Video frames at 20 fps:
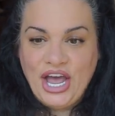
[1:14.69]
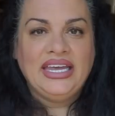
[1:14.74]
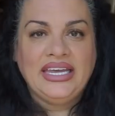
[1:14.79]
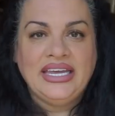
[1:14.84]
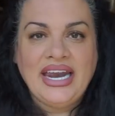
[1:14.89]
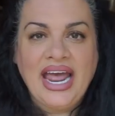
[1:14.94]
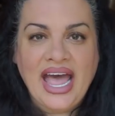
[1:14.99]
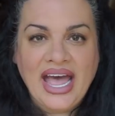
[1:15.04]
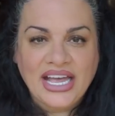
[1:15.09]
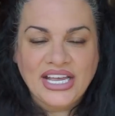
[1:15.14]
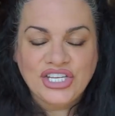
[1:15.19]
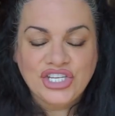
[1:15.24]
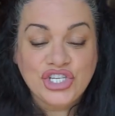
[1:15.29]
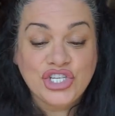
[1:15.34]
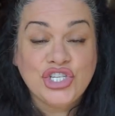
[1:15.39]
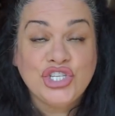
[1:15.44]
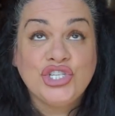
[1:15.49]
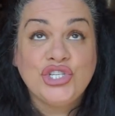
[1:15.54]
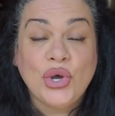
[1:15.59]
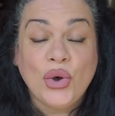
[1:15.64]
It has
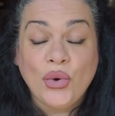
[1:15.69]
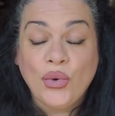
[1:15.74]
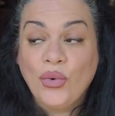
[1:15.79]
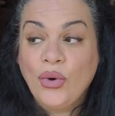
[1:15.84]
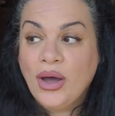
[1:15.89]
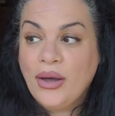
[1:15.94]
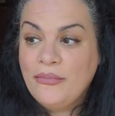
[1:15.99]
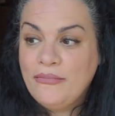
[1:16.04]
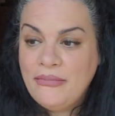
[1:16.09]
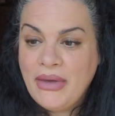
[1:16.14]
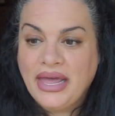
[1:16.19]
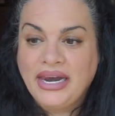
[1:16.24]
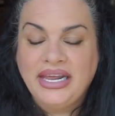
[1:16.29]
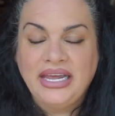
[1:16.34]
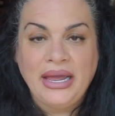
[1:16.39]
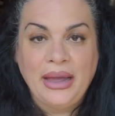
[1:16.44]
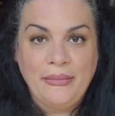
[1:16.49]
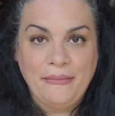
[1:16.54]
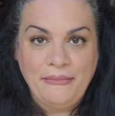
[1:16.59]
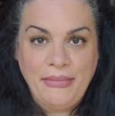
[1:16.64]
so
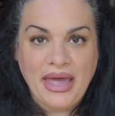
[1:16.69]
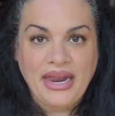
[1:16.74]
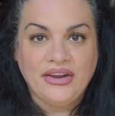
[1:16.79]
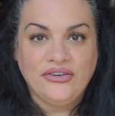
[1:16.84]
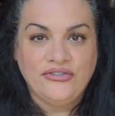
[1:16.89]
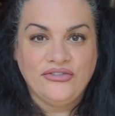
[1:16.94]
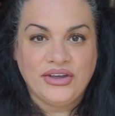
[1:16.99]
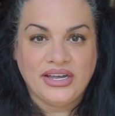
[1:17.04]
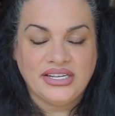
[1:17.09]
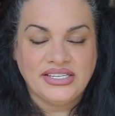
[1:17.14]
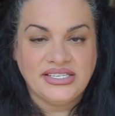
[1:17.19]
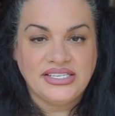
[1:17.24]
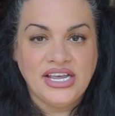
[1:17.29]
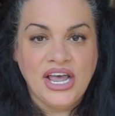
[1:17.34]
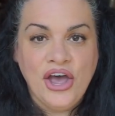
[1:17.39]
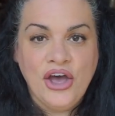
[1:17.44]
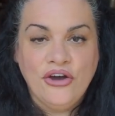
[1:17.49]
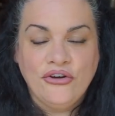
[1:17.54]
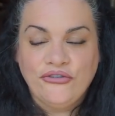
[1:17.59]
many benefits,